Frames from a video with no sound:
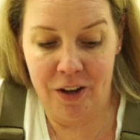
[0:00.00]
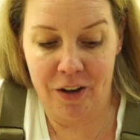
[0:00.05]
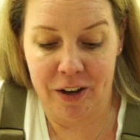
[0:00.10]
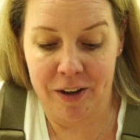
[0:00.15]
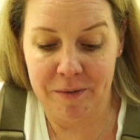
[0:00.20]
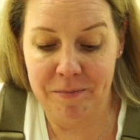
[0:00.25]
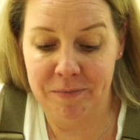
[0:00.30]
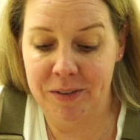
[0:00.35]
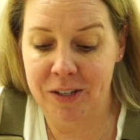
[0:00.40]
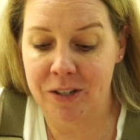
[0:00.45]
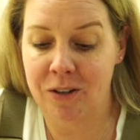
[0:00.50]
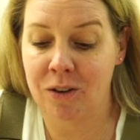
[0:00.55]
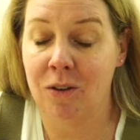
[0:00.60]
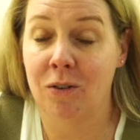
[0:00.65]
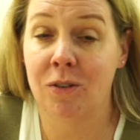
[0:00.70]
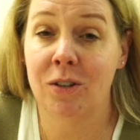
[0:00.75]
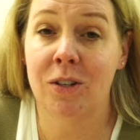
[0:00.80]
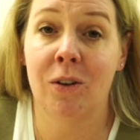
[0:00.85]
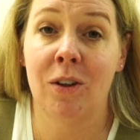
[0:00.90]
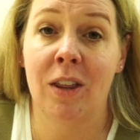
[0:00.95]
Okay, so
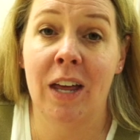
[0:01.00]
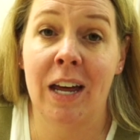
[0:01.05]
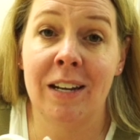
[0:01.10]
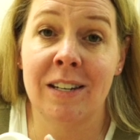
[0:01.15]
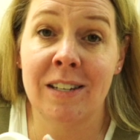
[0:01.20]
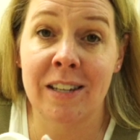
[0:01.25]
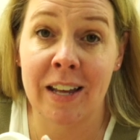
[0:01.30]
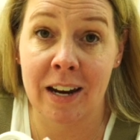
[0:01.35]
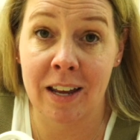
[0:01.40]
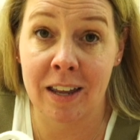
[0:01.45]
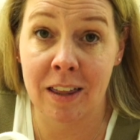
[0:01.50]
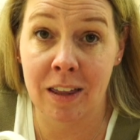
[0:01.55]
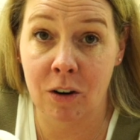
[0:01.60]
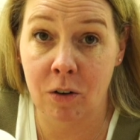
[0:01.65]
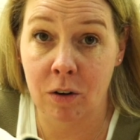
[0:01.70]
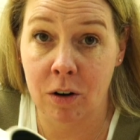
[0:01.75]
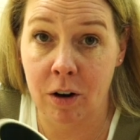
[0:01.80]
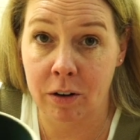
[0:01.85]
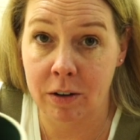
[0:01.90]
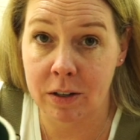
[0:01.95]
that is that, I think,
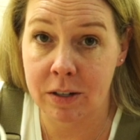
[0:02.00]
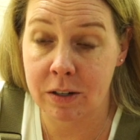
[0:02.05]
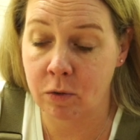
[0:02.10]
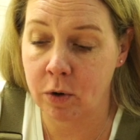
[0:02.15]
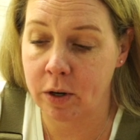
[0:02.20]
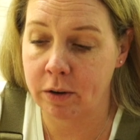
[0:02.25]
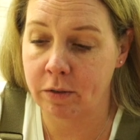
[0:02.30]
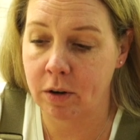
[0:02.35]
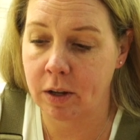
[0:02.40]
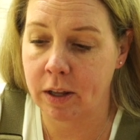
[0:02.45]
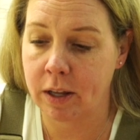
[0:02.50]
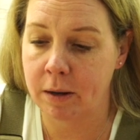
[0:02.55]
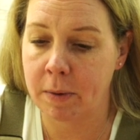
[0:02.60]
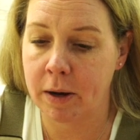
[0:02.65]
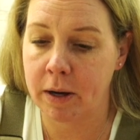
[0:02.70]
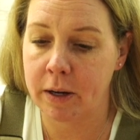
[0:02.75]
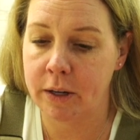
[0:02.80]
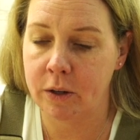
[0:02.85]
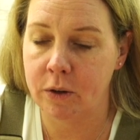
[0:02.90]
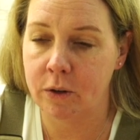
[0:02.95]
regardless of whatever clay
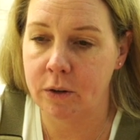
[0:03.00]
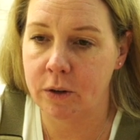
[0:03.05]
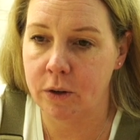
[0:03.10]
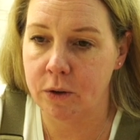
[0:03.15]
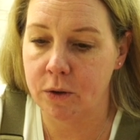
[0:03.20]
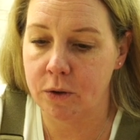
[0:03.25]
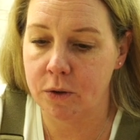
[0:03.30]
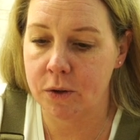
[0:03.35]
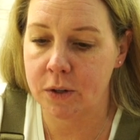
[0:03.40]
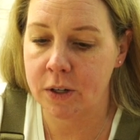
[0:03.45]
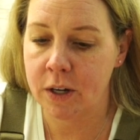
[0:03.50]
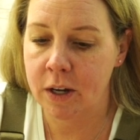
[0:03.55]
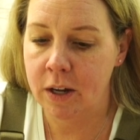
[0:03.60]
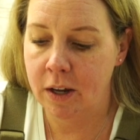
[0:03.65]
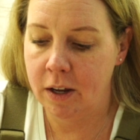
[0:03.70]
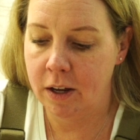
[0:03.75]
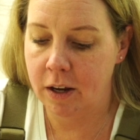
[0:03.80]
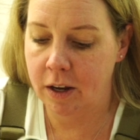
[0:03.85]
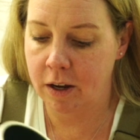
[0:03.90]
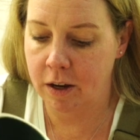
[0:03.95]
body you use.
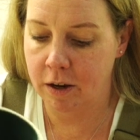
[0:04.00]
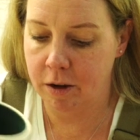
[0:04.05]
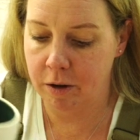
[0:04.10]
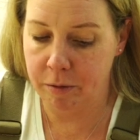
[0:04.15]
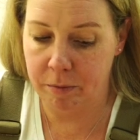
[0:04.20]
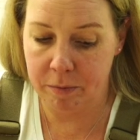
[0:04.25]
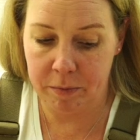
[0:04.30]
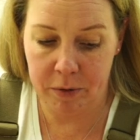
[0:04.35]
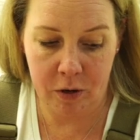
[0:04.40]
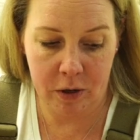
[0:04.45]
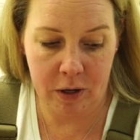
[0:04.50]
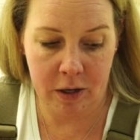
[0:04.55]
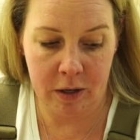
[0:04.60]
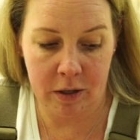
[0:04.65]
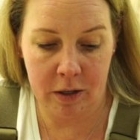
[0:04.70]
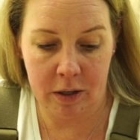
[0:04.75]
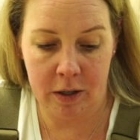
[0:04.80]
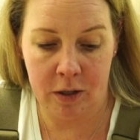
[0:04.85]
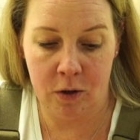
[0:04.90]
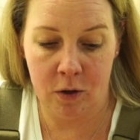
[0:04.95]
You
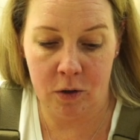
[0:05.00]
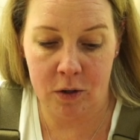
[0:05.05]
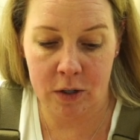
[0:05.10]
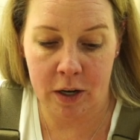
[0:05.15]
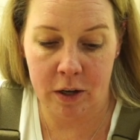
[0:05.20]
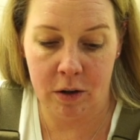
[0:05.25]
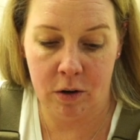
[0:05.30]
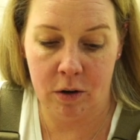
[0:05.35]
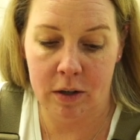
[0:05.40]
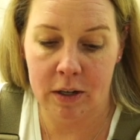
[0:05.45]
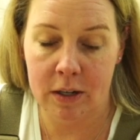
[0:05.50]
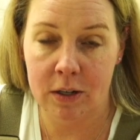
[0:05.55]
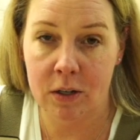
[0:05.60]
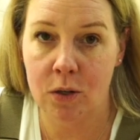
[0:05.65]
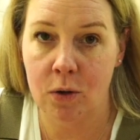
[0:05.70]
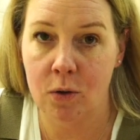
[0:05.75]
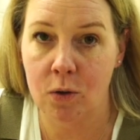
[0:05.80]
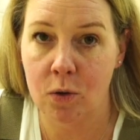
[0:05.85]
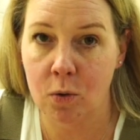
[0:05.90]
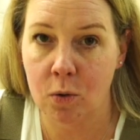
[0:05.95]
can use either of these
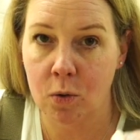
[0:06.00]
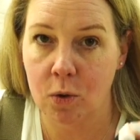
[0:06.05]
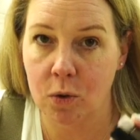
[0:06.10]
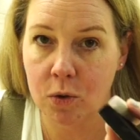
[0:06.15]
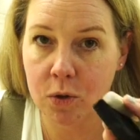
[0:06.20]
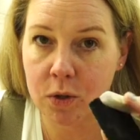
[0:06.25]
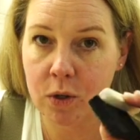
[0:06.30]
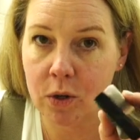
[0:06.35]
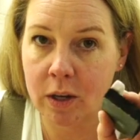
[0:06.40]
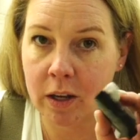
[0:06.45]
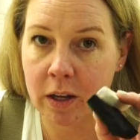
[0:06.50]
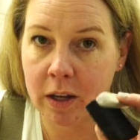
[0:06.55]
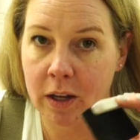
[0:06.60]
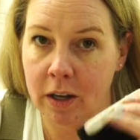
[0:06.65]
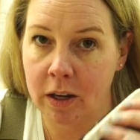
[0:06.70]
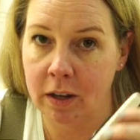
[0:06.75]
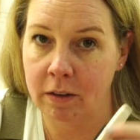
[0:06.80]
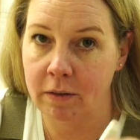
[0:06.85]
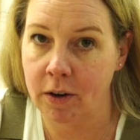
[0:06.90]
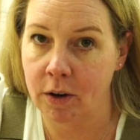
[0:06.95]
two tools. You can
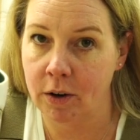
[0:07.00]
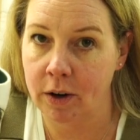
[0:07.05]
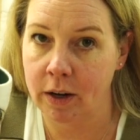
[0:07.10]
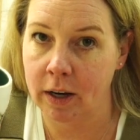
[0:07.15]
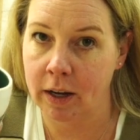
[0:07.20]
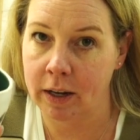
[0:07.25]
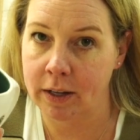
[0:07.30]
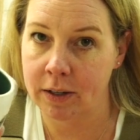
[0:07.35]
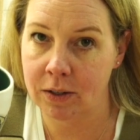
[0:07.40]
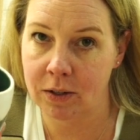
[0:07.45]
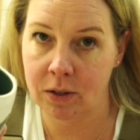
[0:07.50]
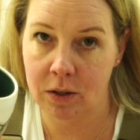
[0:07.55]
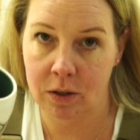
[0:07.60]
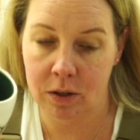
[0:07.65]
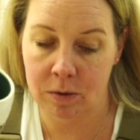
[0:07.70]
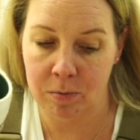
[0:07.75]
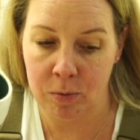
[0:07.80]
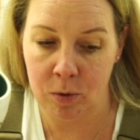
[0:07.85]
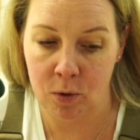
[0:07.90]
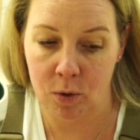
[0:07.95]
get a very nice,
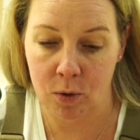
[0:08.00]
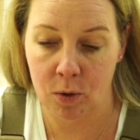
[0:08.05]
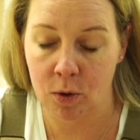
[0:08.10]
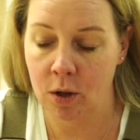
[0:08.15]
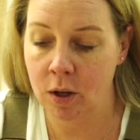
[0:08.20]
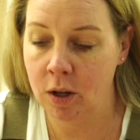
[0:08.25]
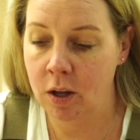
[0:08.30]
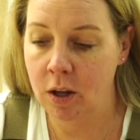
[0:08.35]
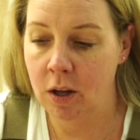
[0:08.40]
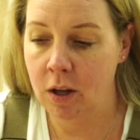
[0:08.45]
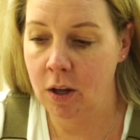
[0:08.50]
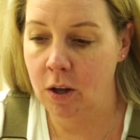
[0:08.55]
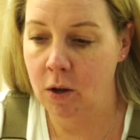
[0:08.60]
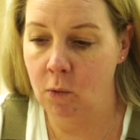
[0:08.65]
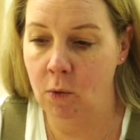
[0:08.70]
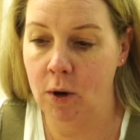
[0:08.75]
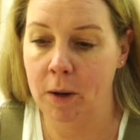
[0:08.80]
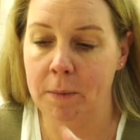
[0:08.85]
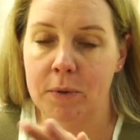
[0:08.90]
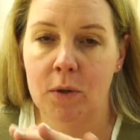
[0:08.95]
smooth
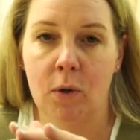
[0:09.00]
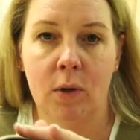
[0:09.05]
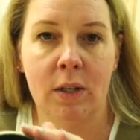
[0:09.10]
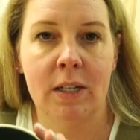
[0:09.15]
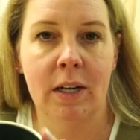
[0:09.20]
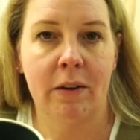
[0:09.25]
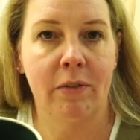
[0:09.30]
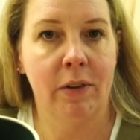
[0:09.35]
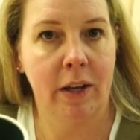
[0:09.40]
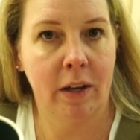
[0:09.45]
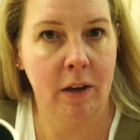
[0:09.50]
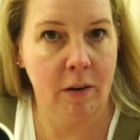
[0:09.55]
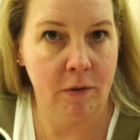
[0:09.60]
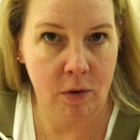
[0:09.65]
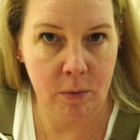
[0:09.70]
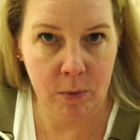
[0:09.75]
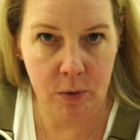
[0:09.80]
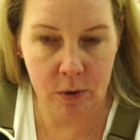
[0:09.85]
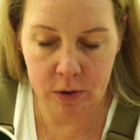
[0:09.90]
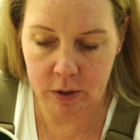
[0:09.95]
rim, so it's definitely
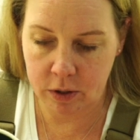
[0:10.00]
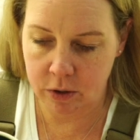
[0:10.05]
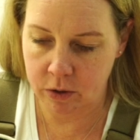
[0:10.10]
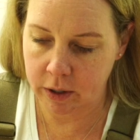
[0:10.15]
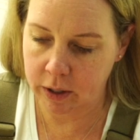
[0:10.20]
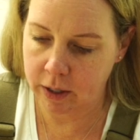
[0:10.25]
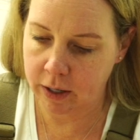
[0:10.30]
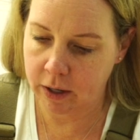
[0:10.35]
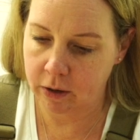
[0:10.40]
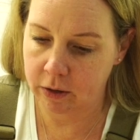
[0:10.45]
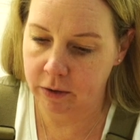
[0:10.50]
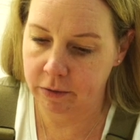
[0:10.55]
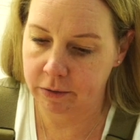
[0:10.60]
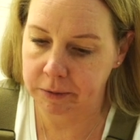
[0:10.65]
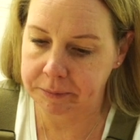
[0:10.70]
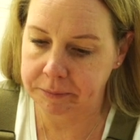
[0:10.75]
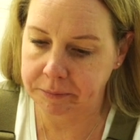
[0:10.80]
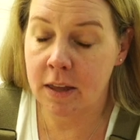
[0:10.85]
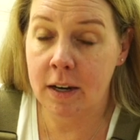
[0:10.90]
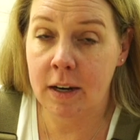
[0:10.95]
comfortable to drink out of.
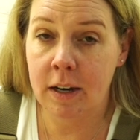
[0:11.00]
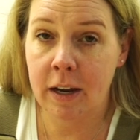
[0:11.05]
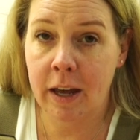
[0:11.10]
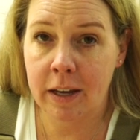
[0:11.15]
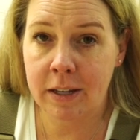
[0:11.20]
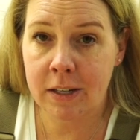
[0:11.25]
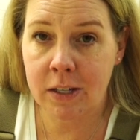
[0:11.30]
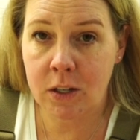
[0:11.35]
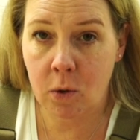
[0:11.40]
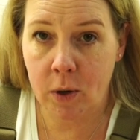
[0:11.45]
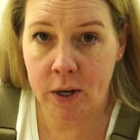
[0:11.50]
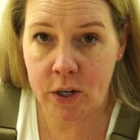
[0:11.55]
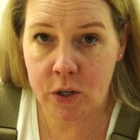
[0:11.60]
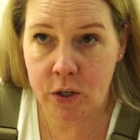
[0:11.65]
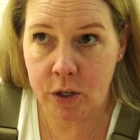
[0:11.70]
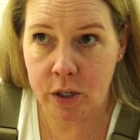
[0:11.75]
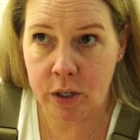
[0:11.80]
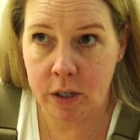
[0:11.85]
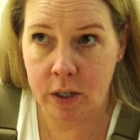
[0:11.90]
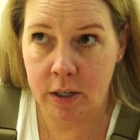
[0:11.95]
The next
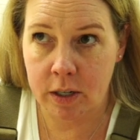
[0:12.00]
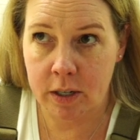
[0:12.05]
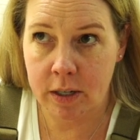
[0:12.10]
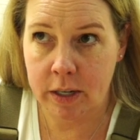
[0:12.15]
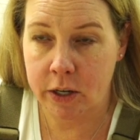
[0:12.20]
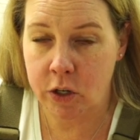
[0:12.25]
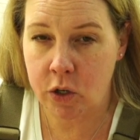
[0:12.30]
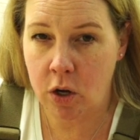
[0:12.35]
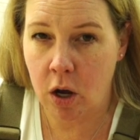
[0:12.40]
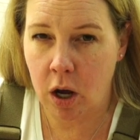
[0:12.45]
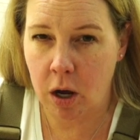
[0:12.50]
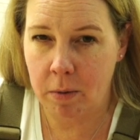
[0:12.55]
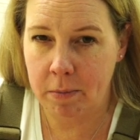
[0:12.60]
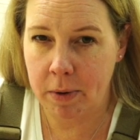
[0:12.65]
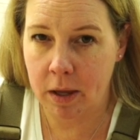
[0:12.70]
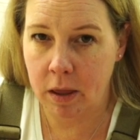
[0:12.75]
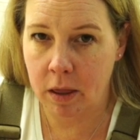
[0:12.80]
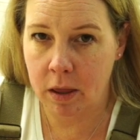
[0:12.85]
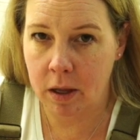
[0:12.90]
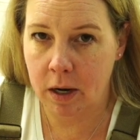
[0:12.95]
question /
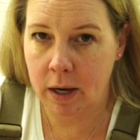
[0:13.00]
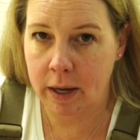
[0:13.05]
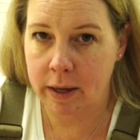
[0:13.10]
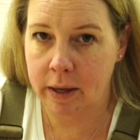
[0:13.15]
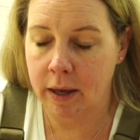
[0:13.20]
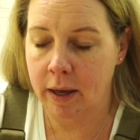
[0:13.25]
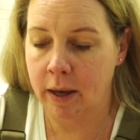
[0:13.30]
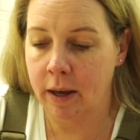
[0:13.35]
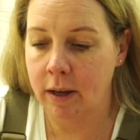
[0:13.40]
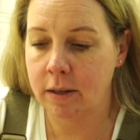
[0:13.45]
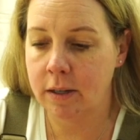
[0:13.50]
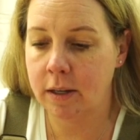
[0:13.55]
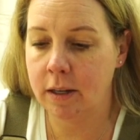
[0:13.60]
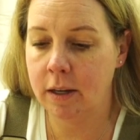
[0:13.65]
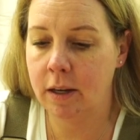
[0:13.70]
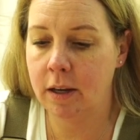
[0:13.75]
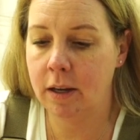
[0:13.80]
comment that I get